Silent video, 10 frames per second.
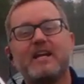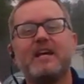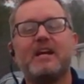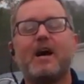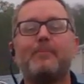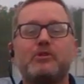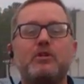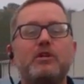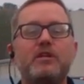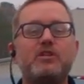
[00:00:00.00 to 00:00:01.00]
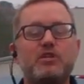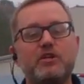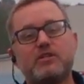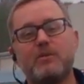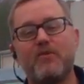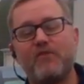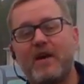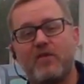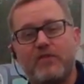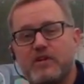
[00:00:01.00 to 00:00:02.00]
to get an opportunity to show you some of the
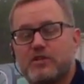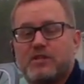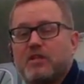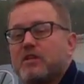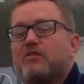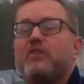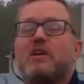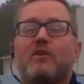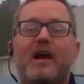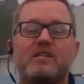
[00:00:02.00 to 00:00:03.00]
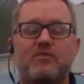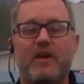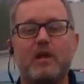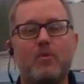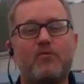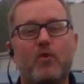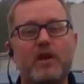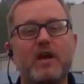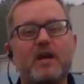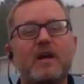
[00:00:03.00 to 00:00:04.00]
finer features that this vehicle has available for
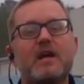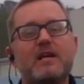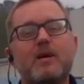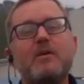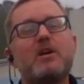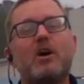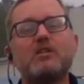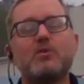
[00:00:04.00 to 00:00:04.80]
you. Give me a call